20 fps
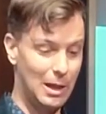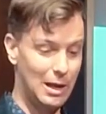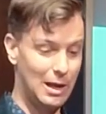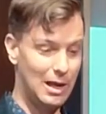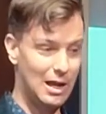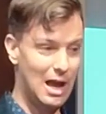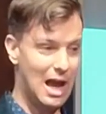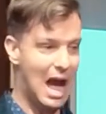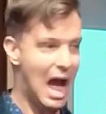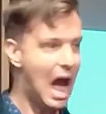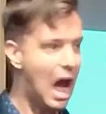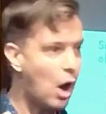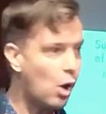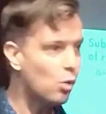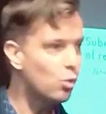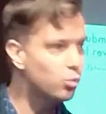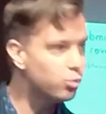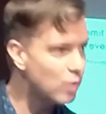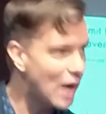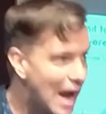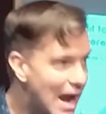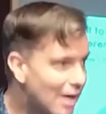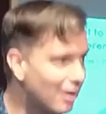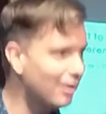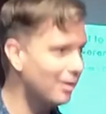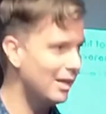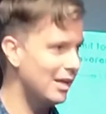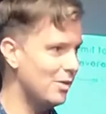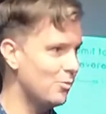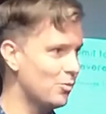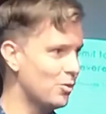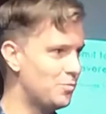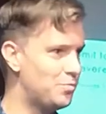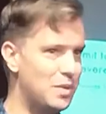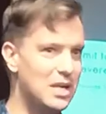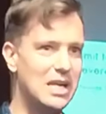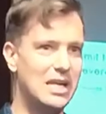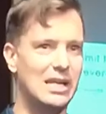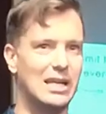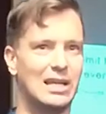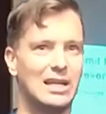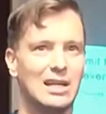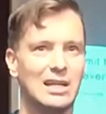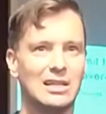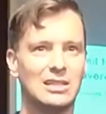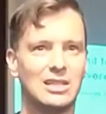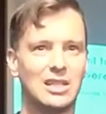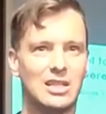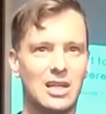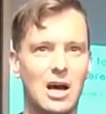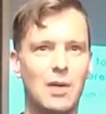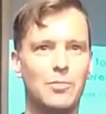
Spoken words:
how rare it would be to come